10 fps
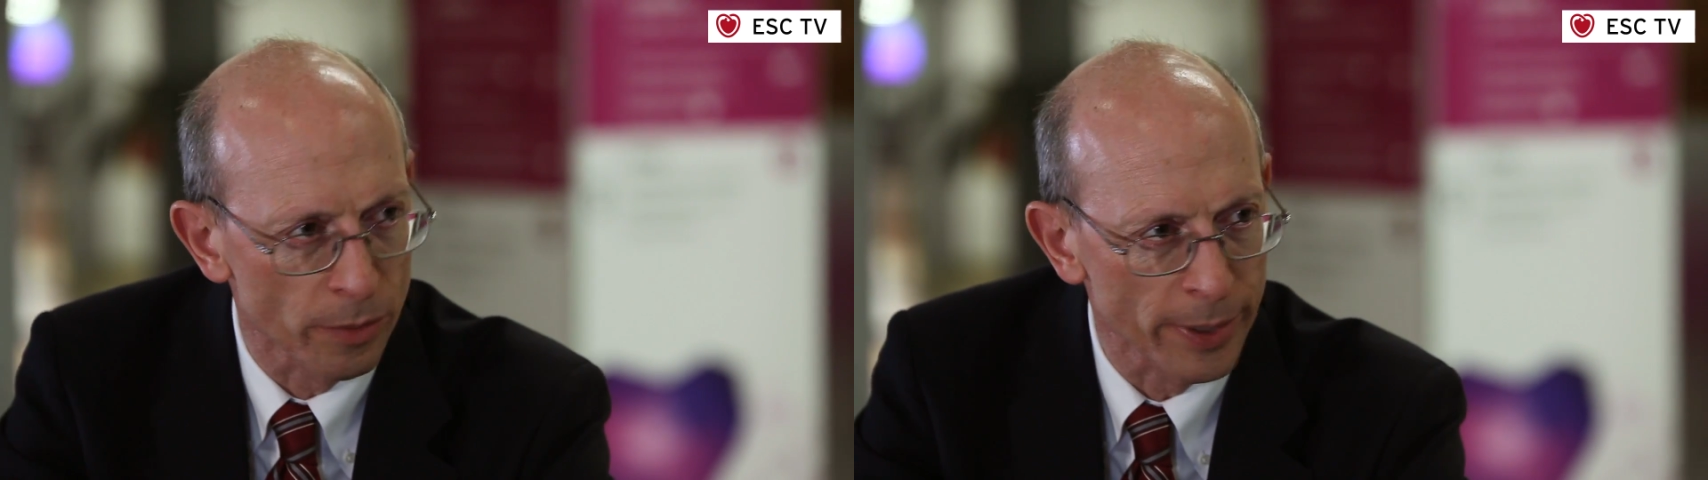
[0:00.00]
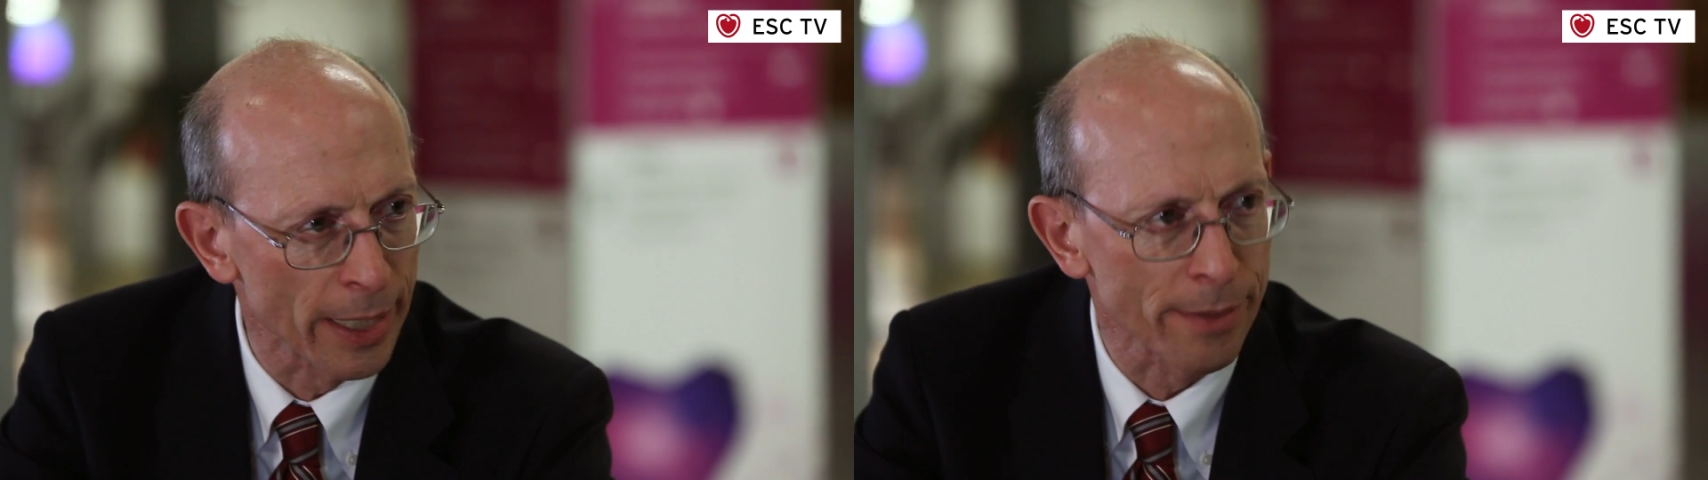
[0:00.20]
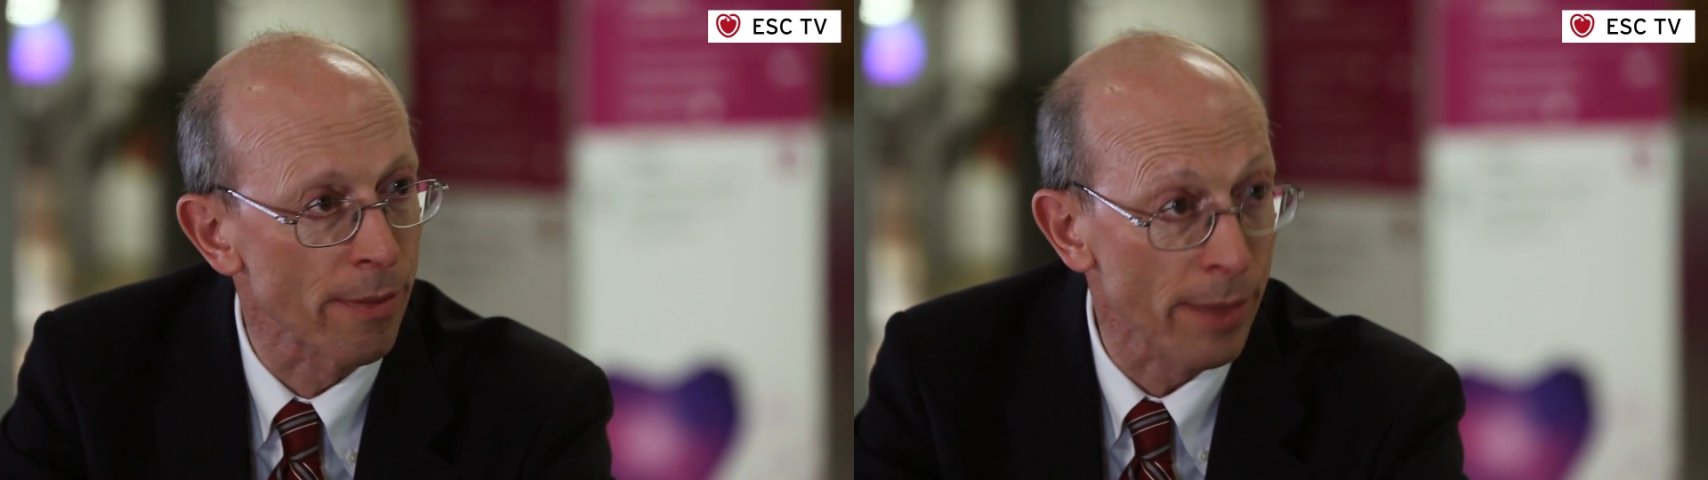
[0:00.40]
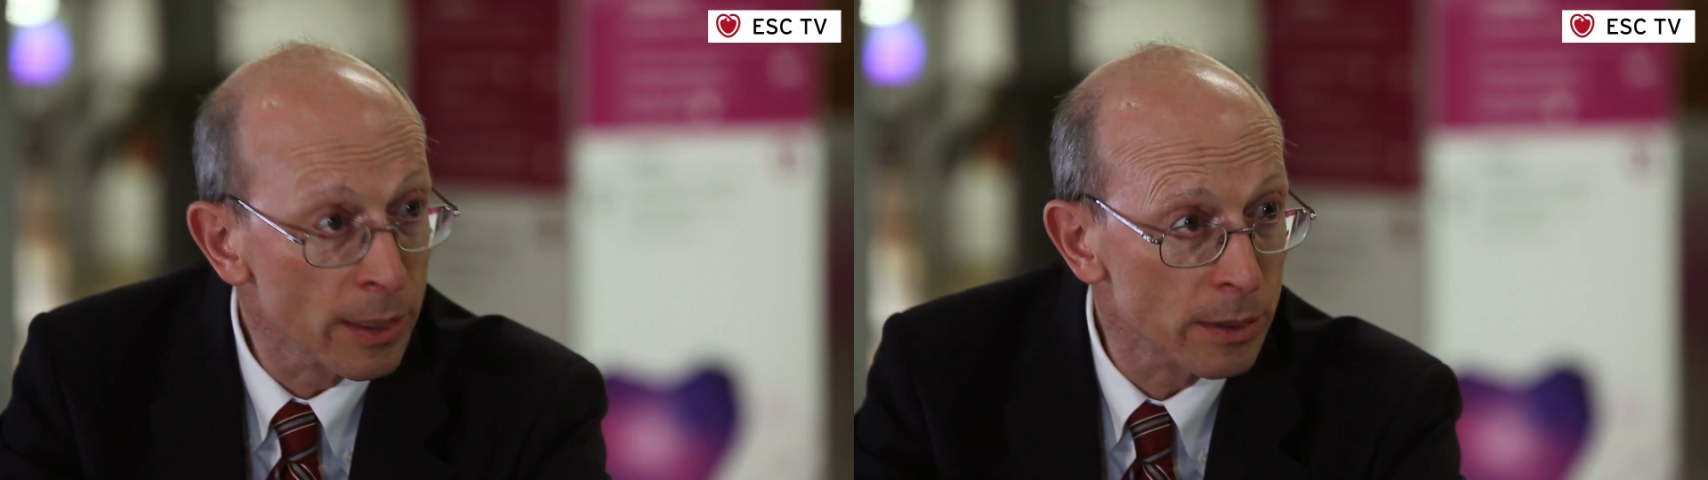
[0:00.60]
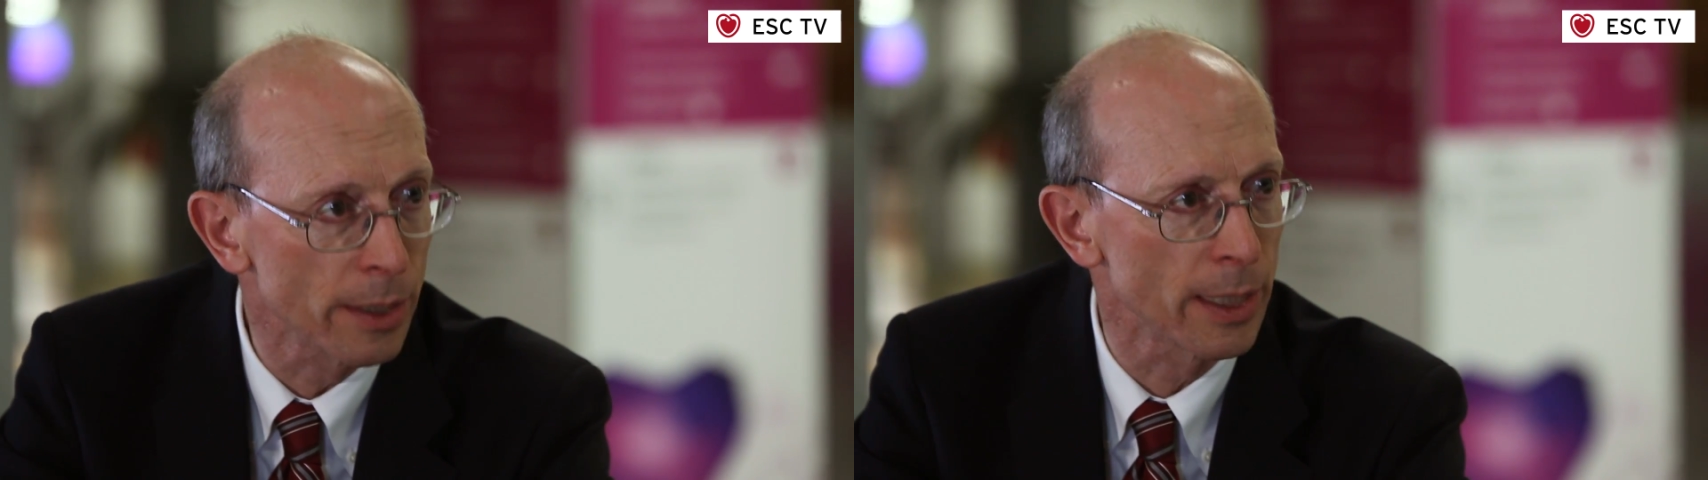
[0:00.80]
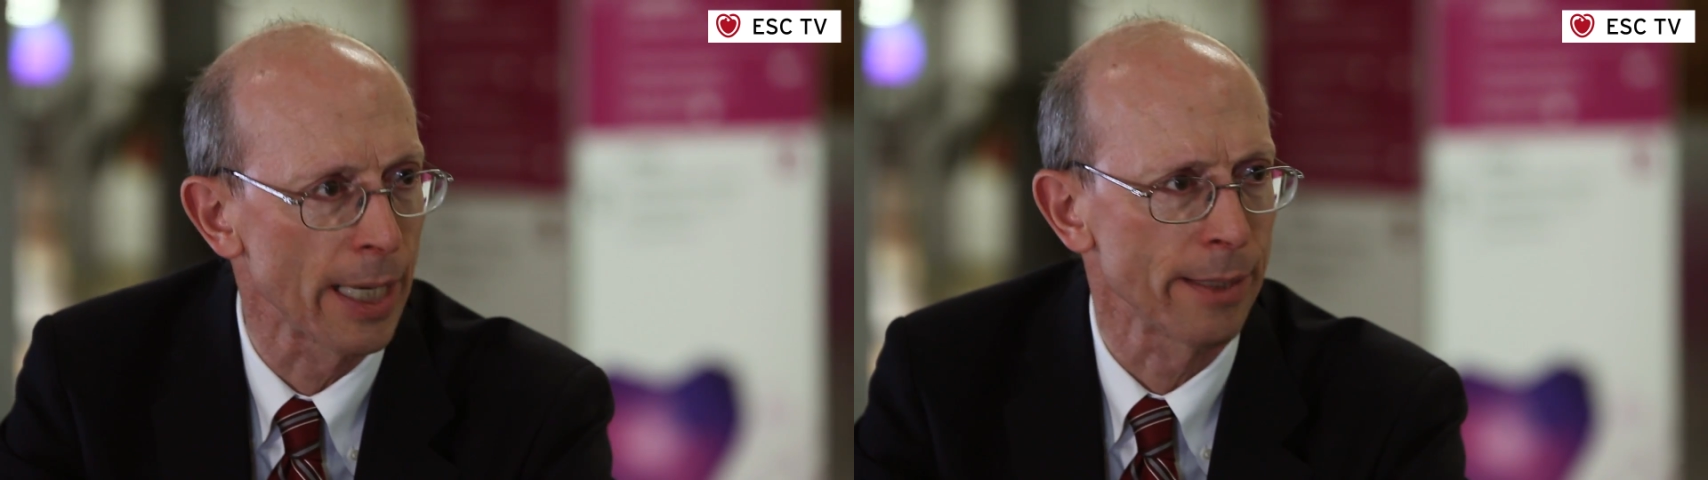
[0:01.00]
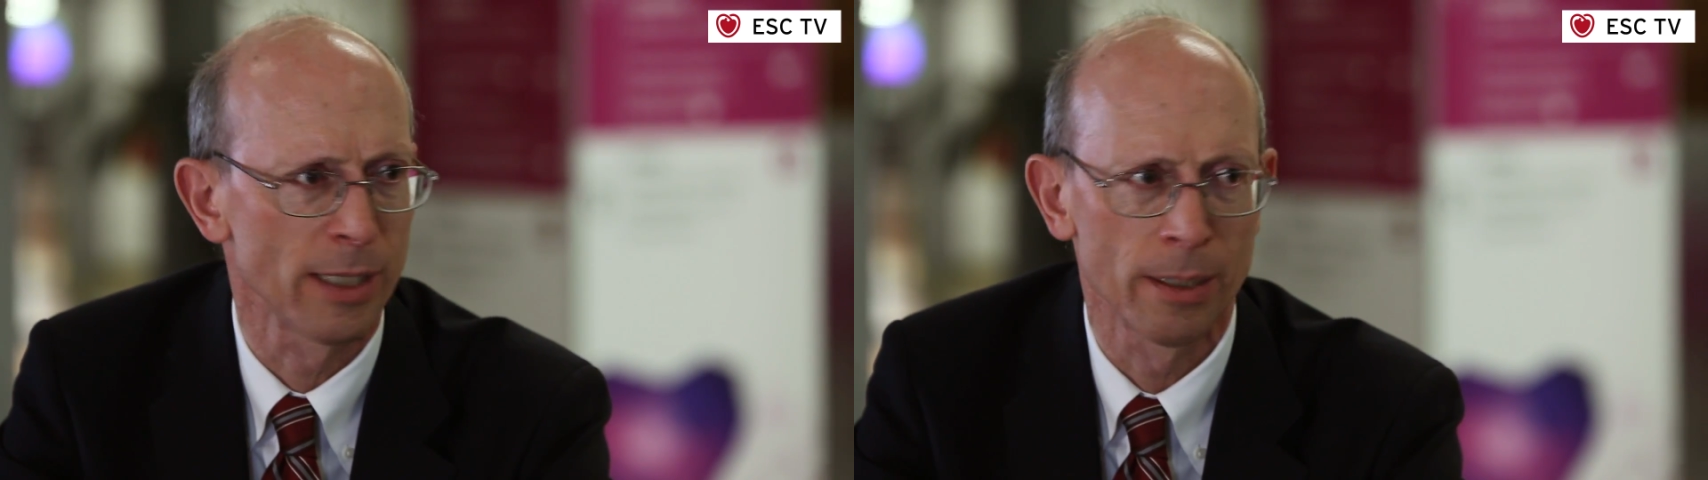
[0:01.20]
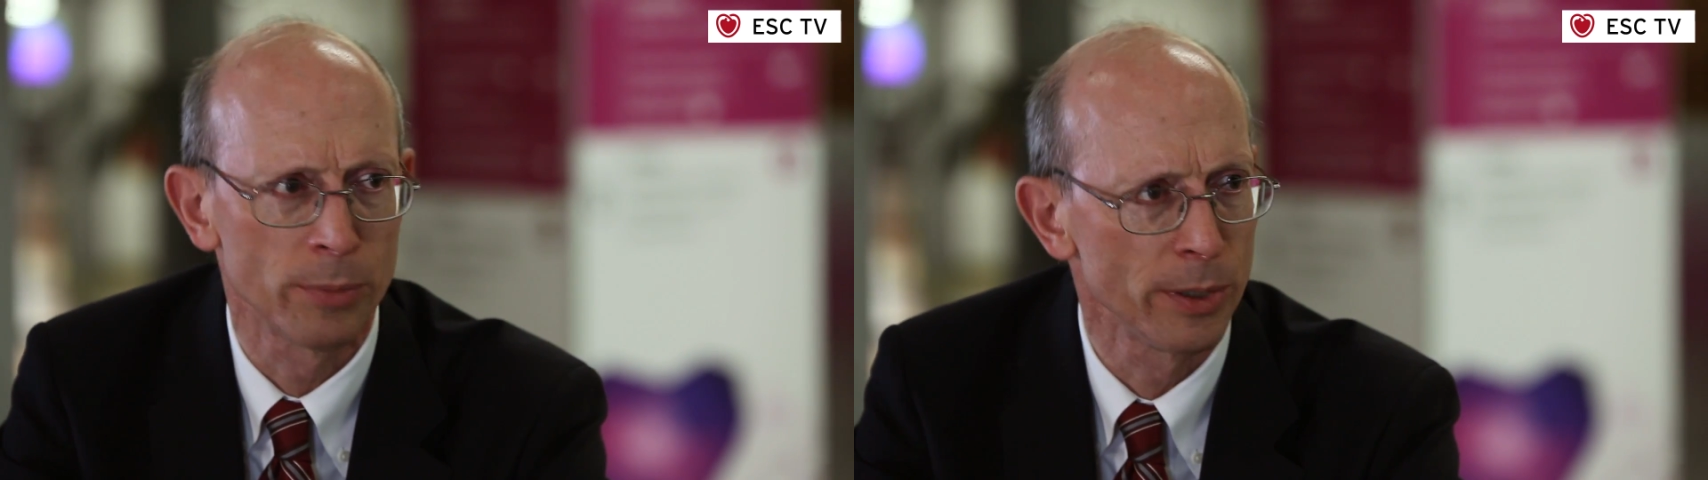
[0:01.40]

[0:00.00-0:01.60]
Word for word: doing other things in the cath lab